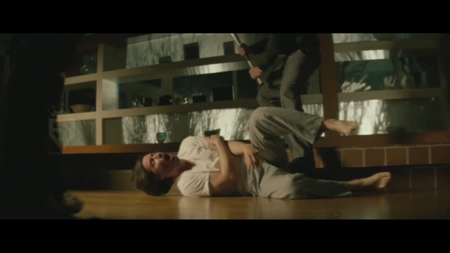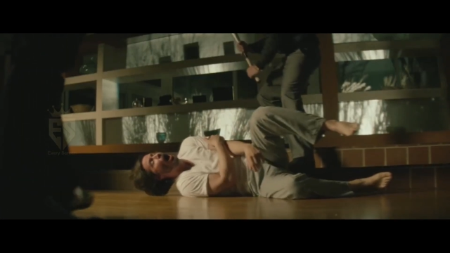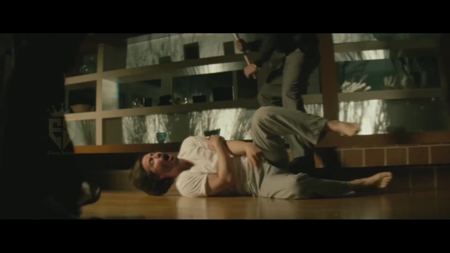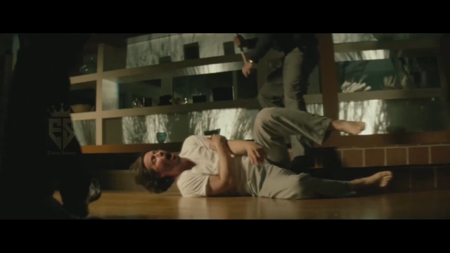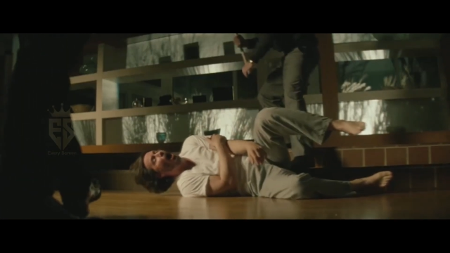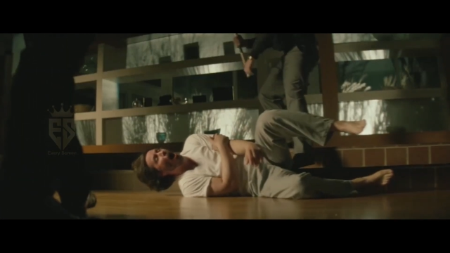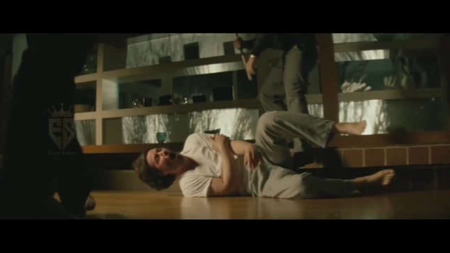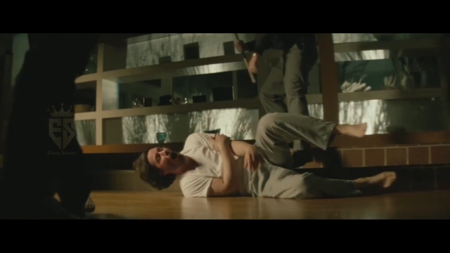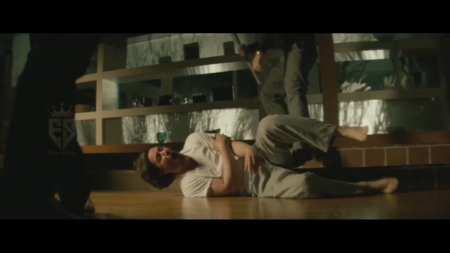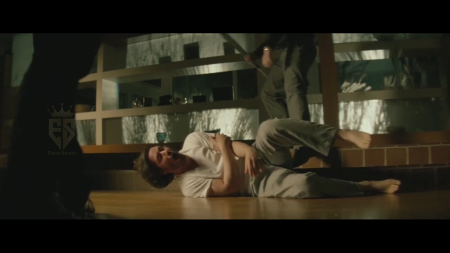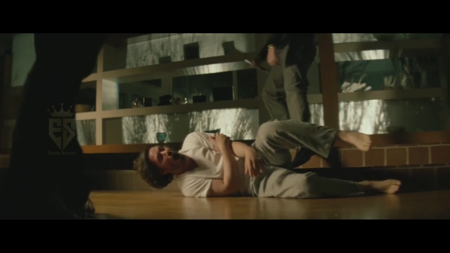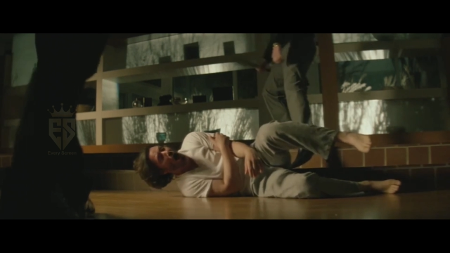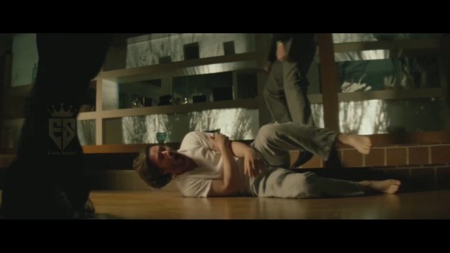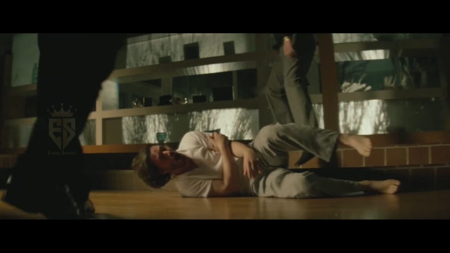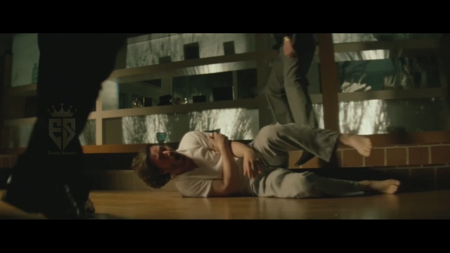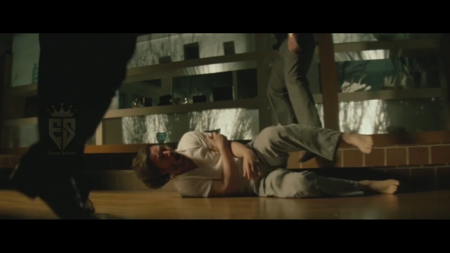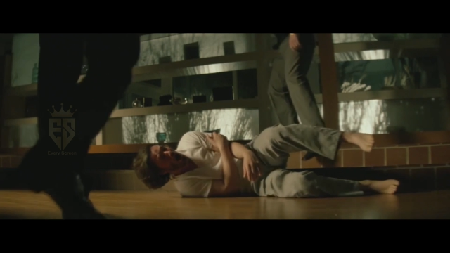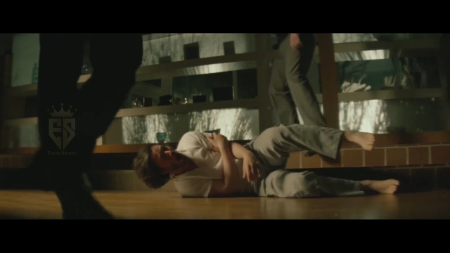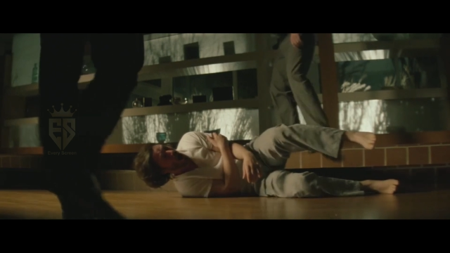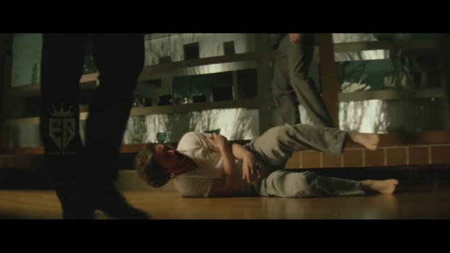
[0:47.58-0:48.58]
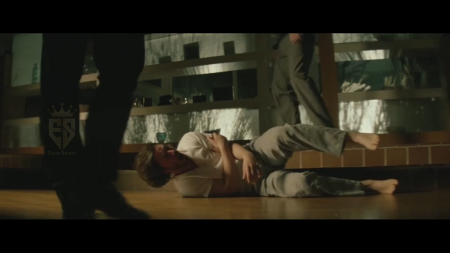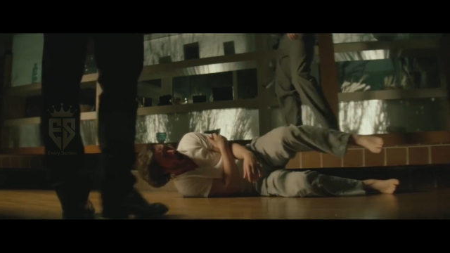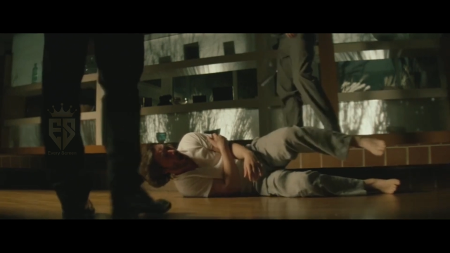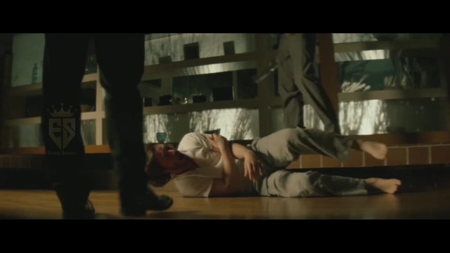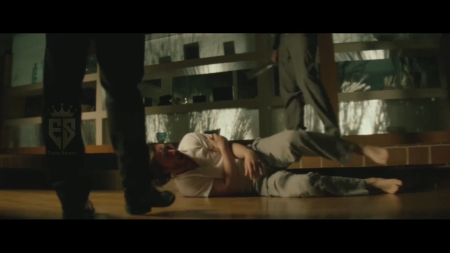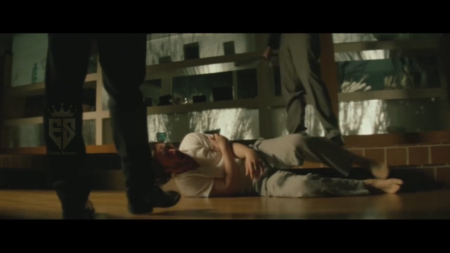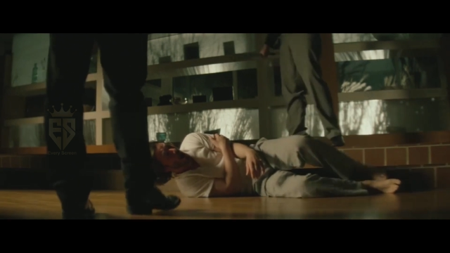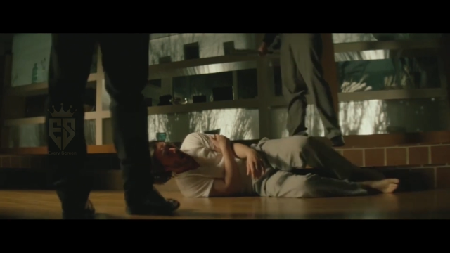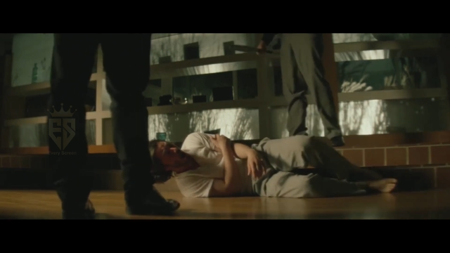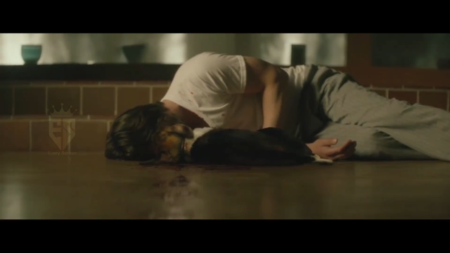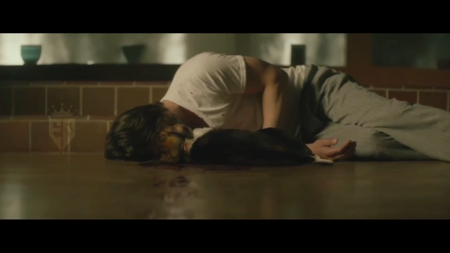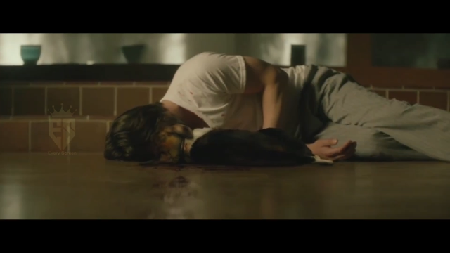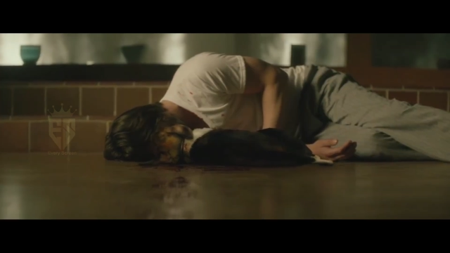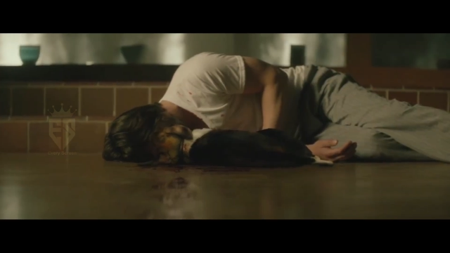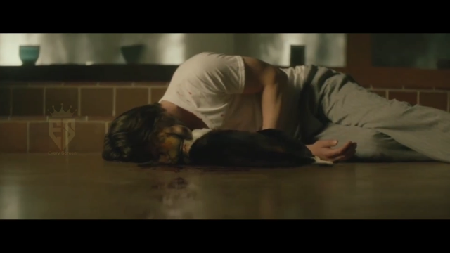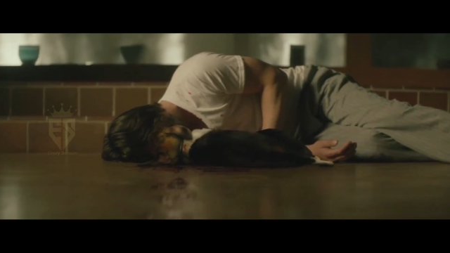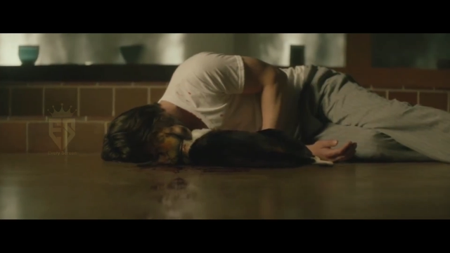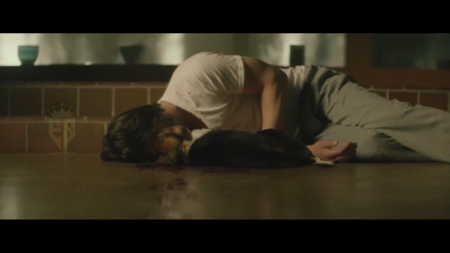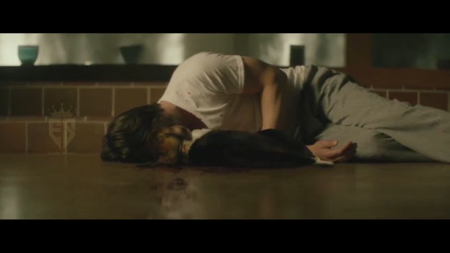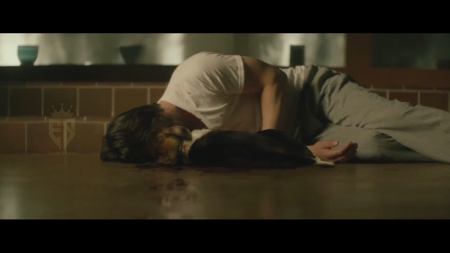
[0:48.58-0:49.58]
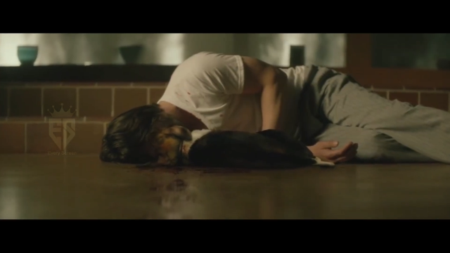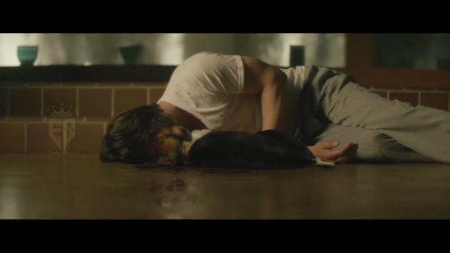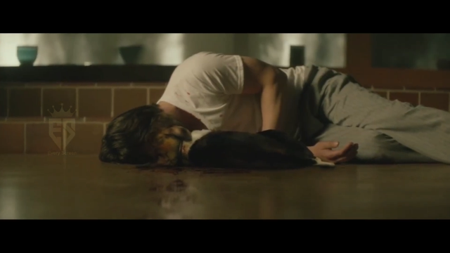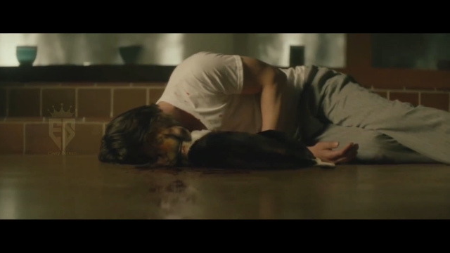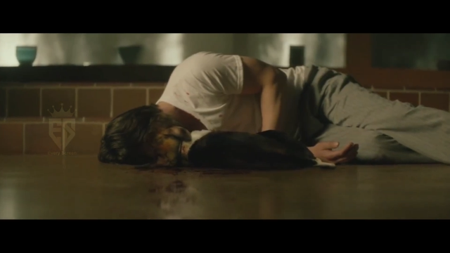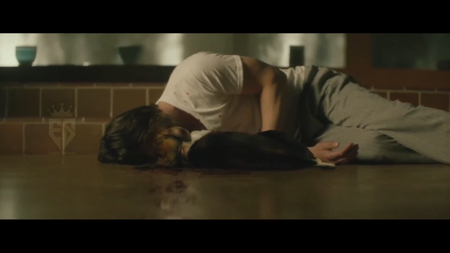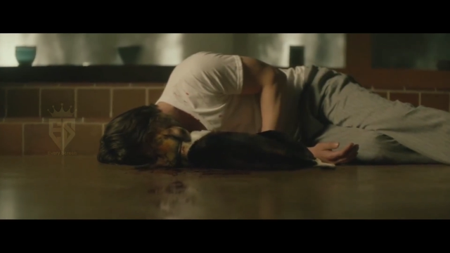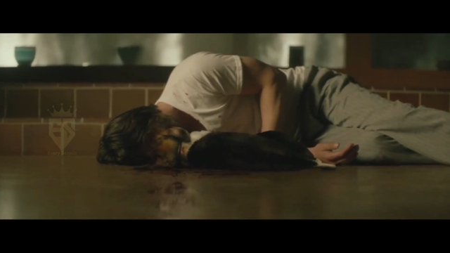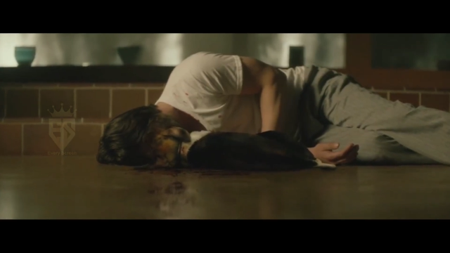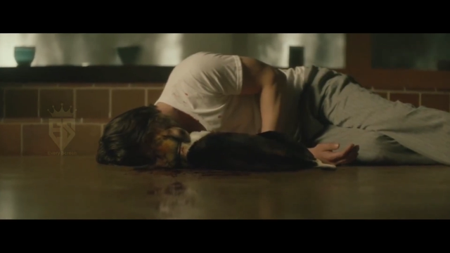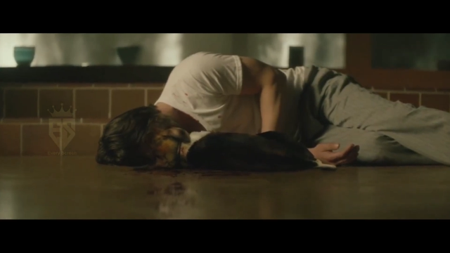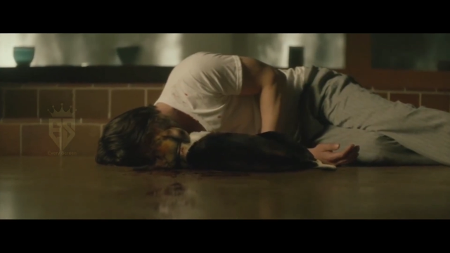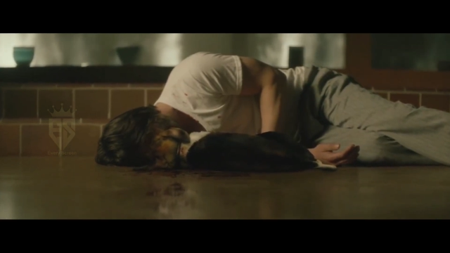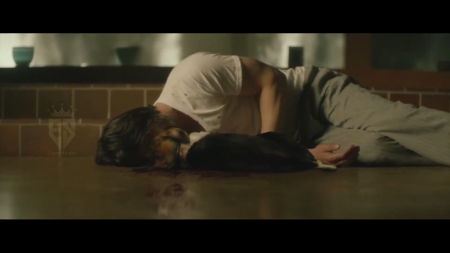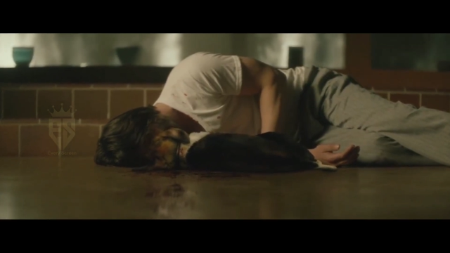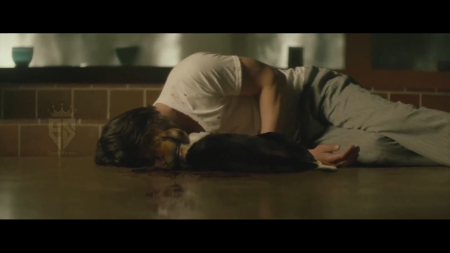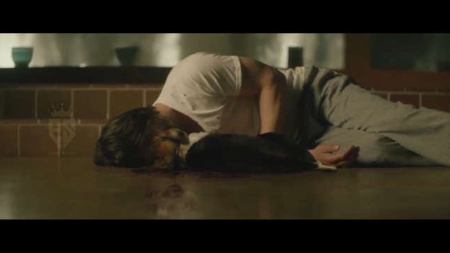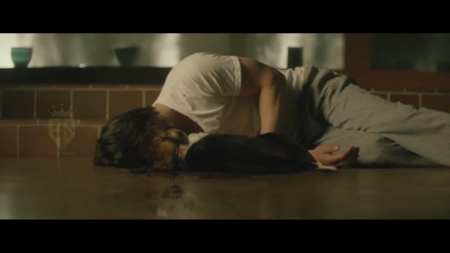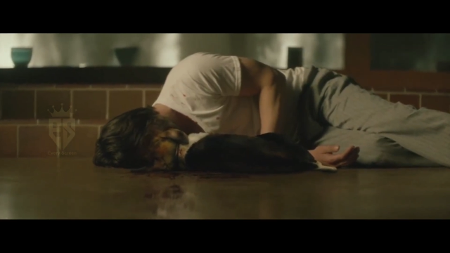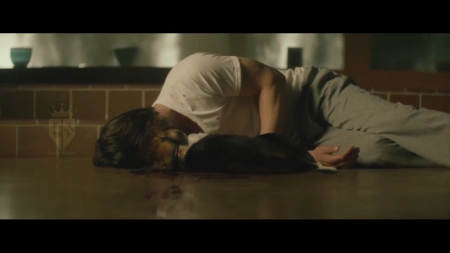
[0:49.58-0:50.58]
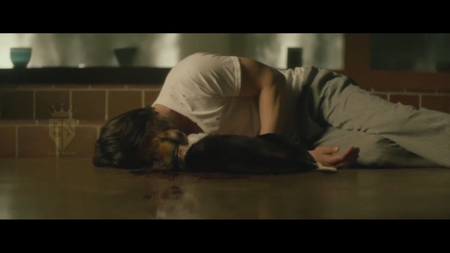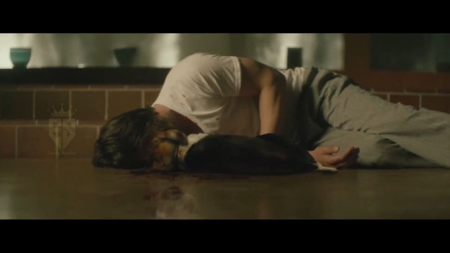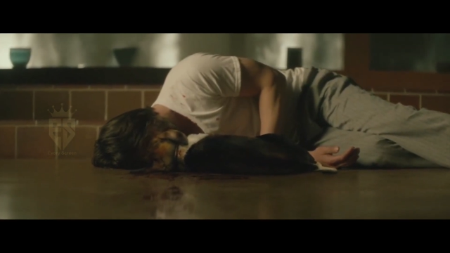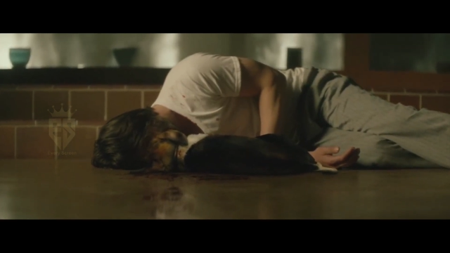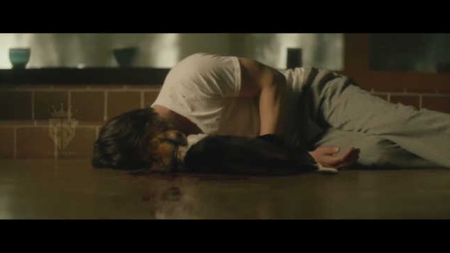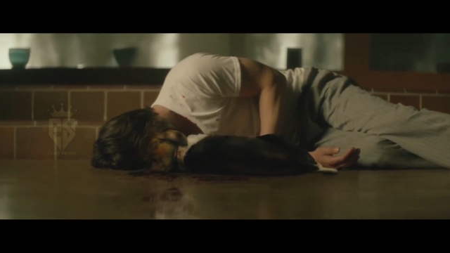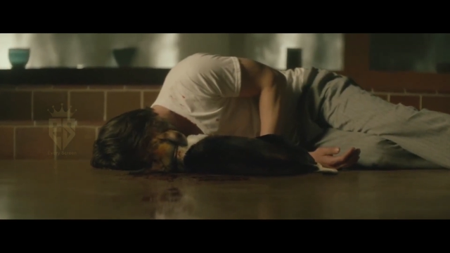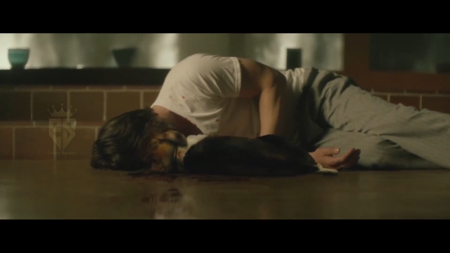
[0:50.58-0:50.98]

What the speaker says: (no speaker visible)